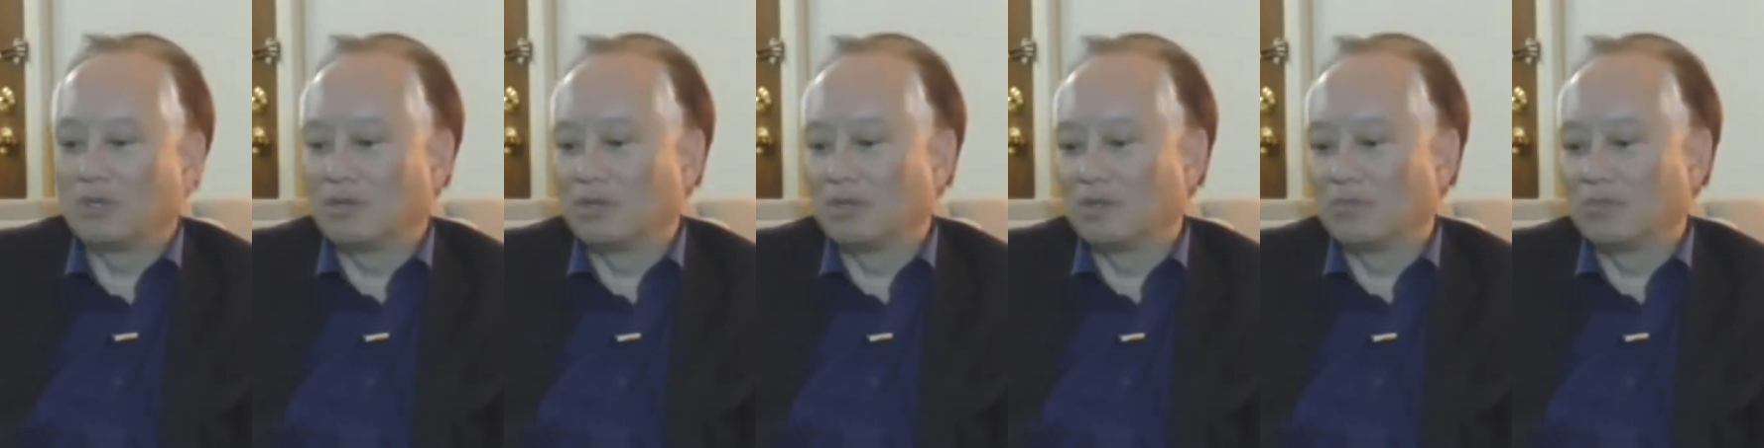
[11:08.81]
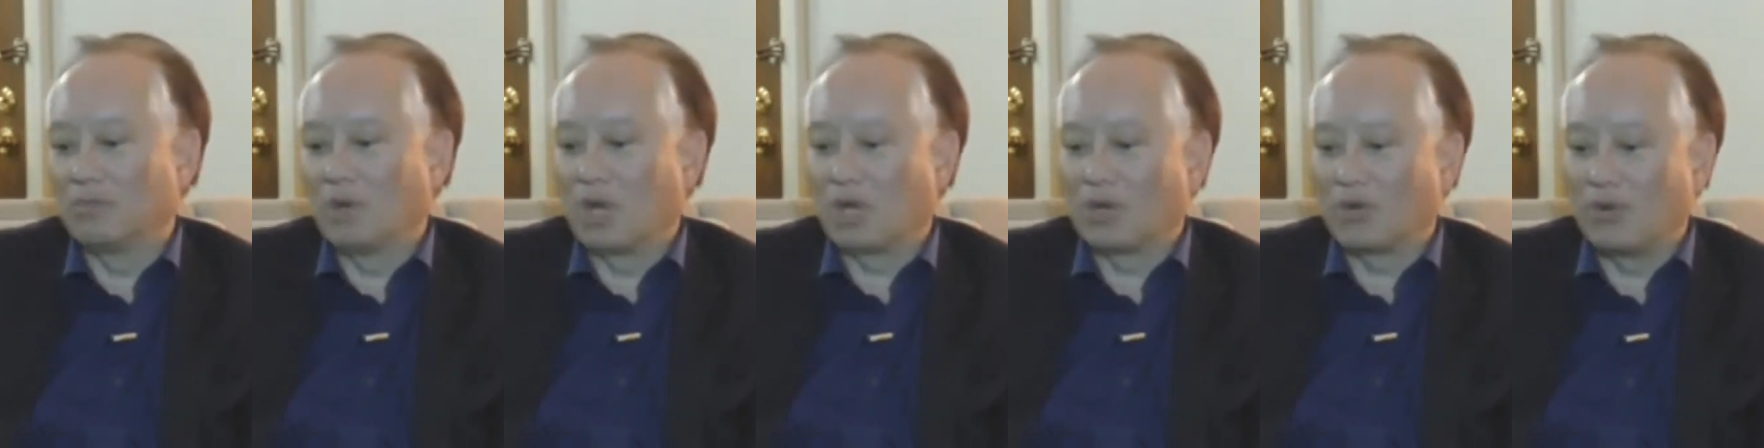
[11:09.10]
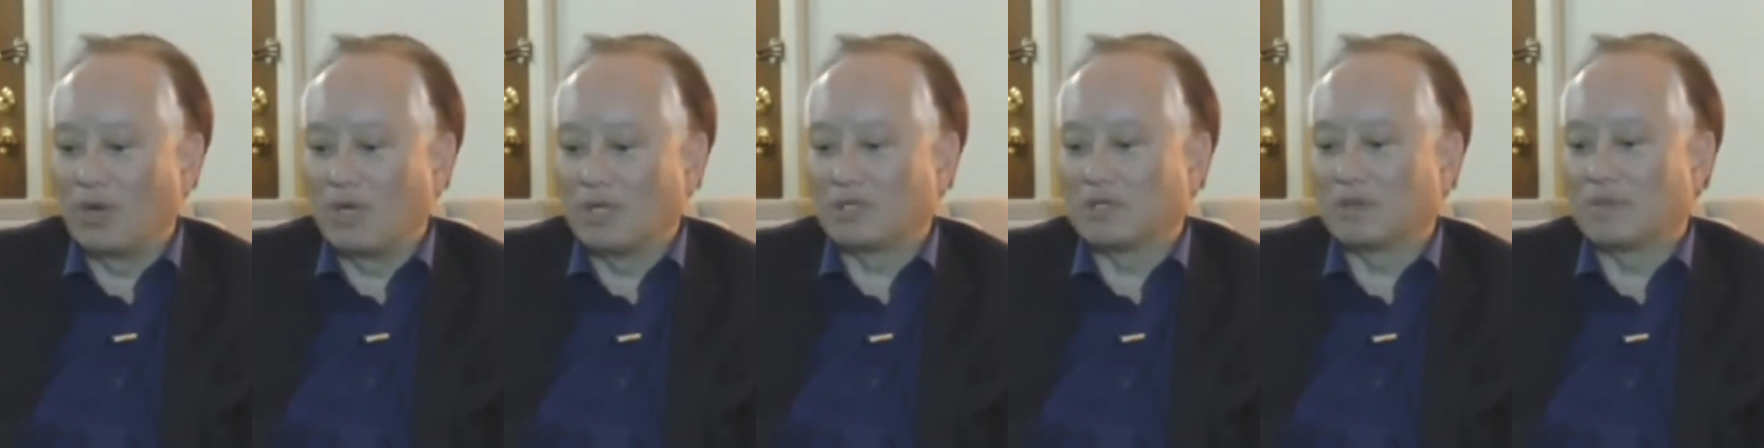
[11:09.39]
or
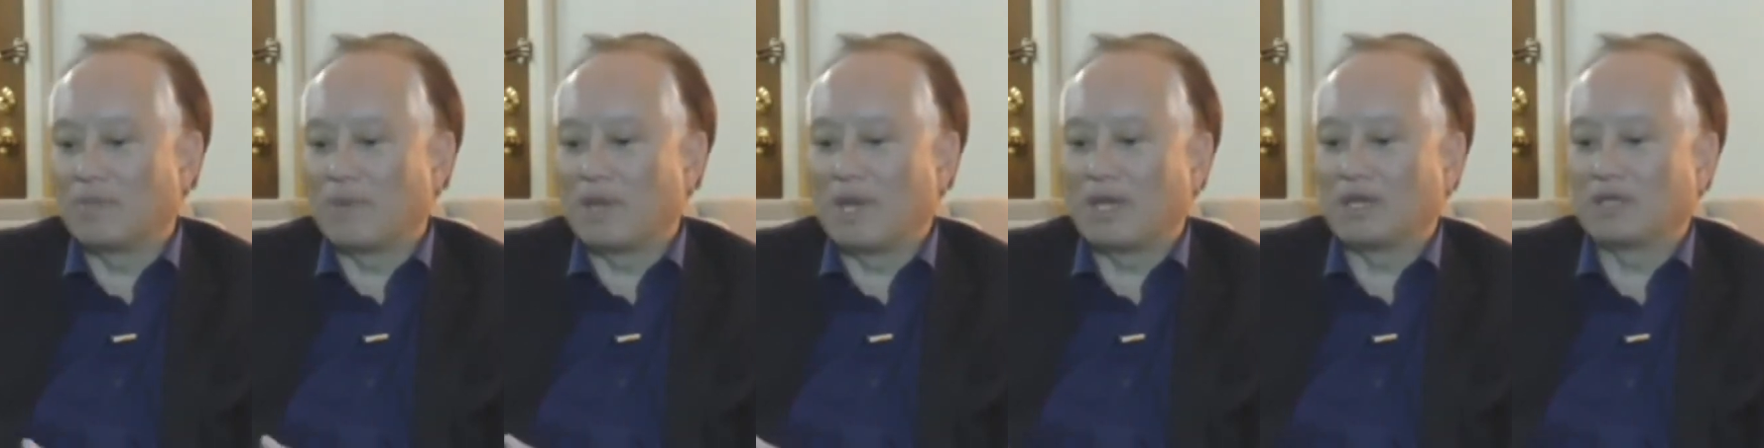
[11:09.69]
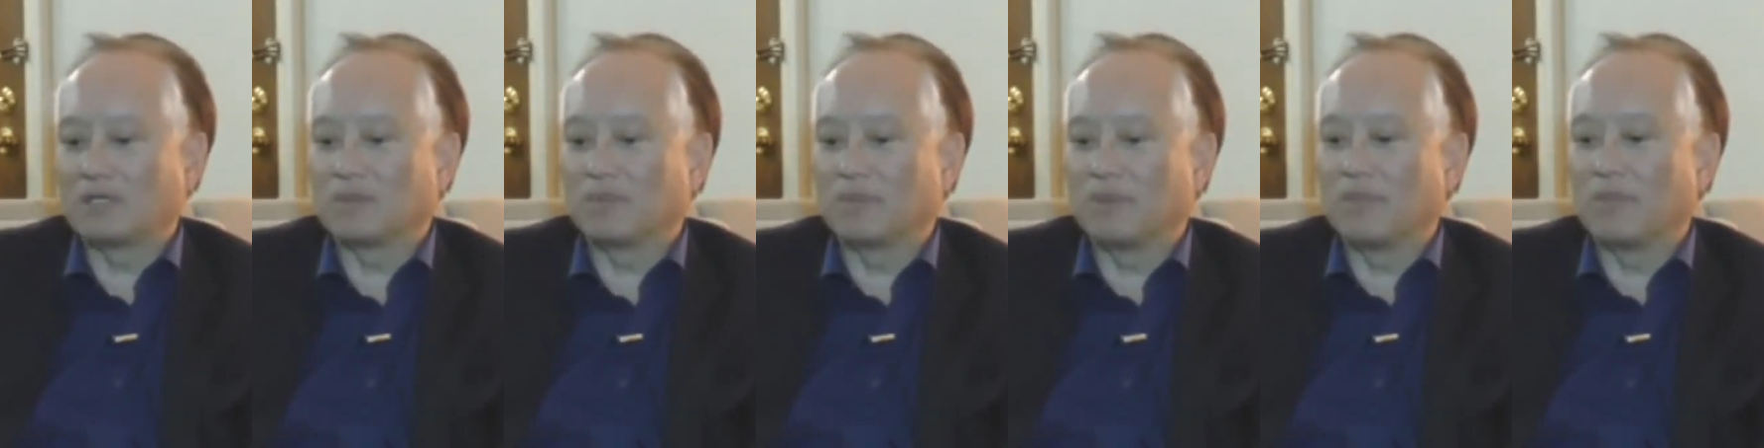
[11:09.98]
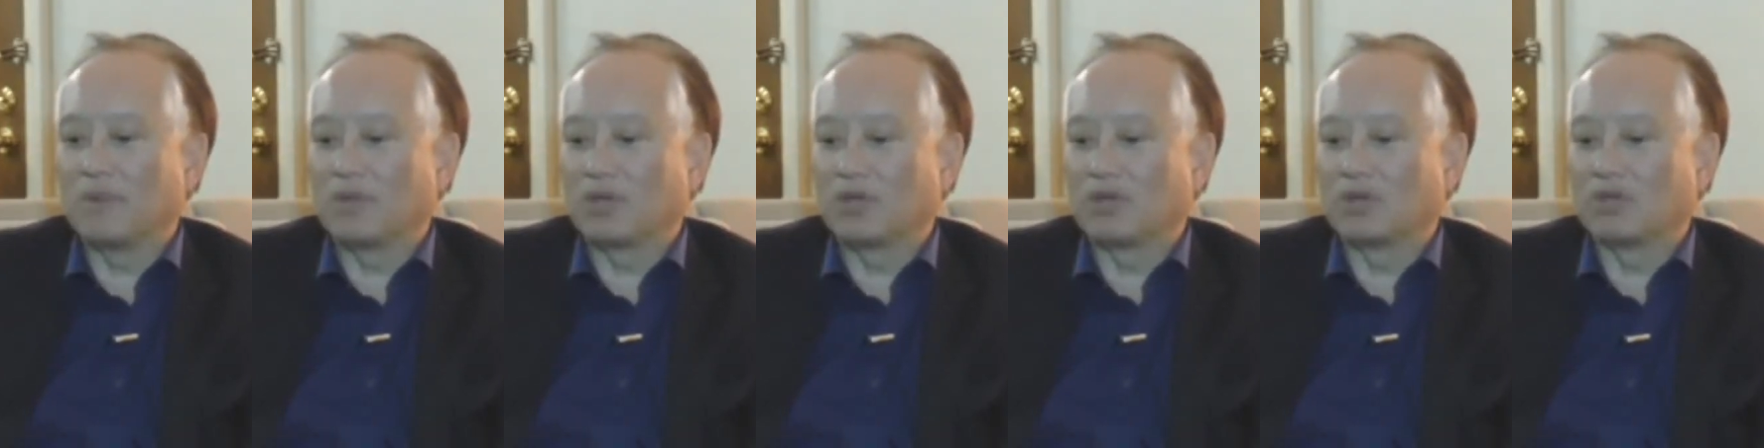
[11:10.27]
moderation
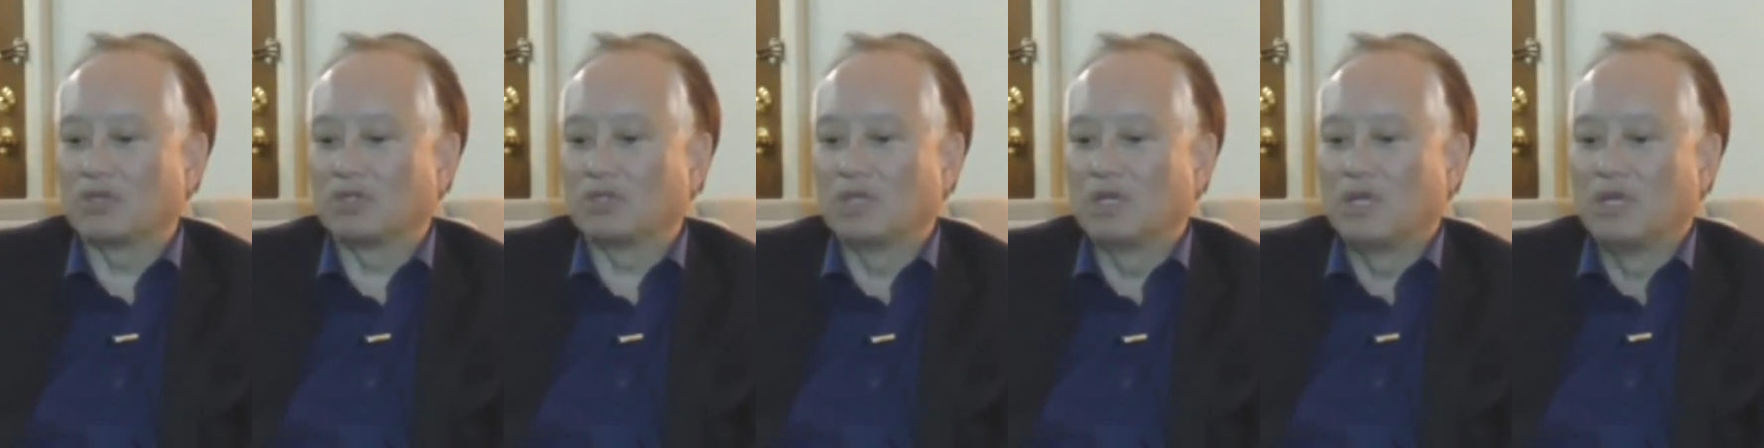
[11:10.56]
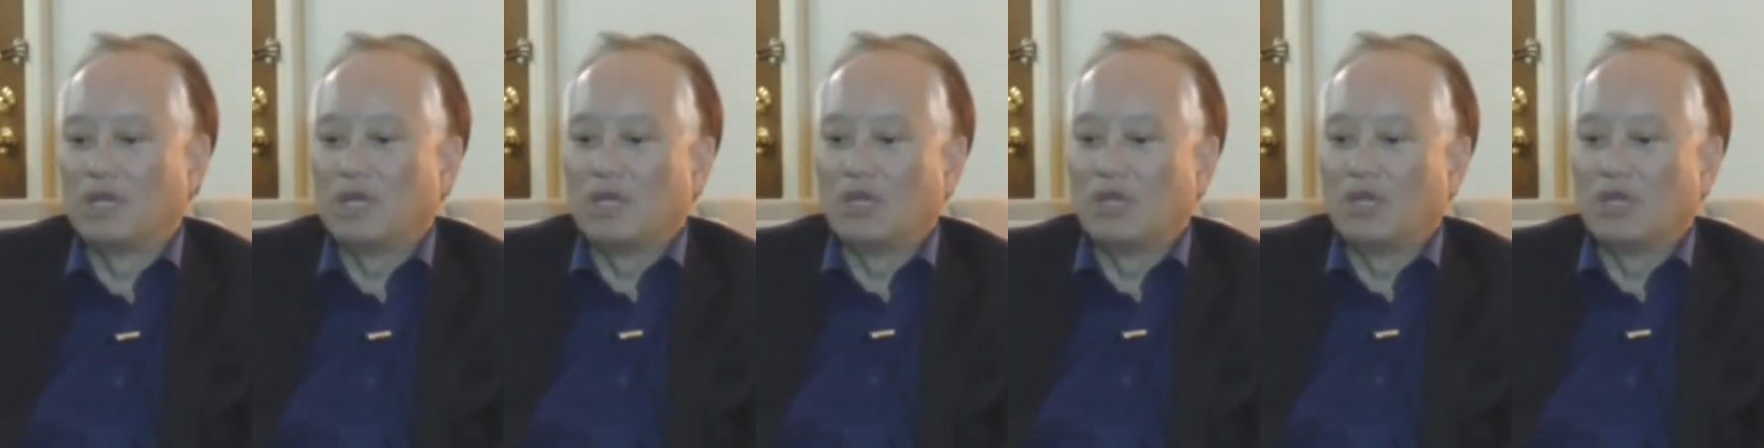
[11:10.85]
management, because